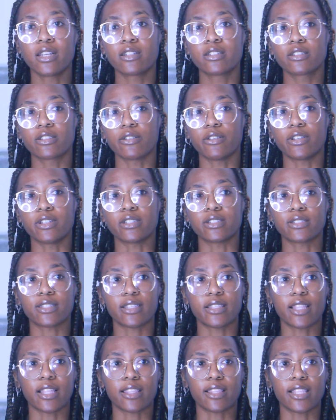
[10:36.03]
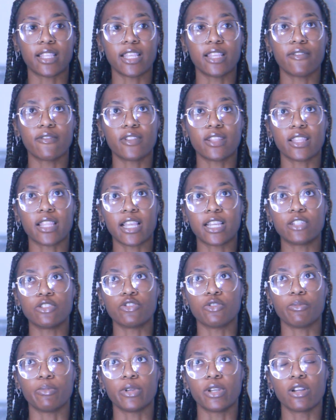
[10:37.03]
So you can see that even the
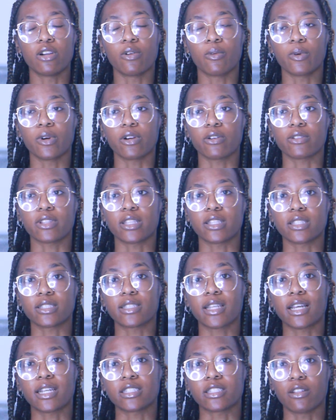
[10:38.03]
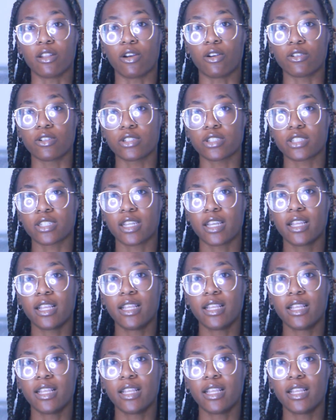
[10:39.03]
Niteangel Bigger World in the size large